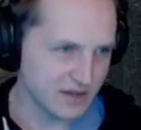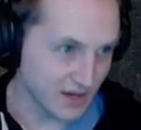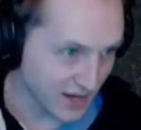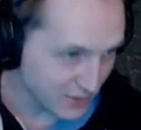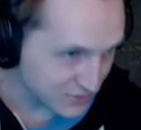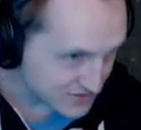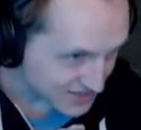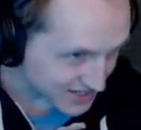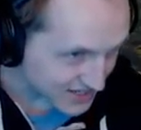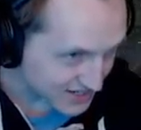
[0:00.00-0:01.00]
I was
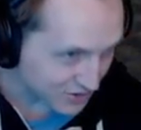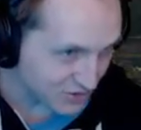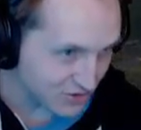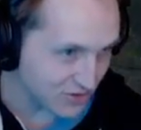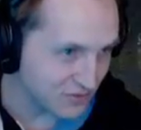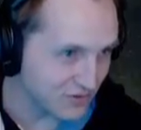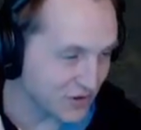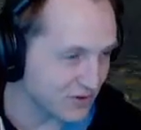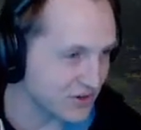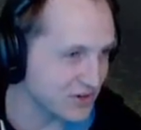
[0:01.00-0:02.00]
like, hold the
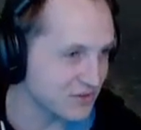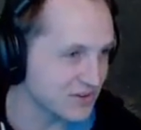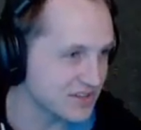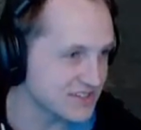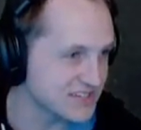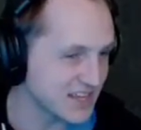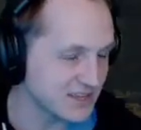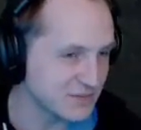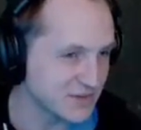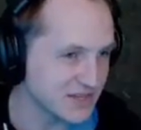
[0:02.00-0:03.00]
phone. Are you really telling
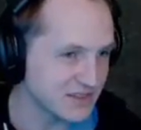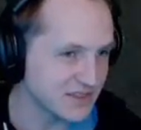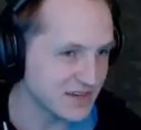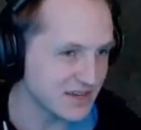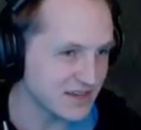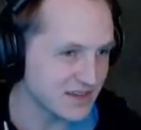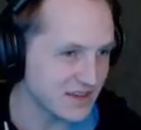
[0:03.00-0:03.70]
me that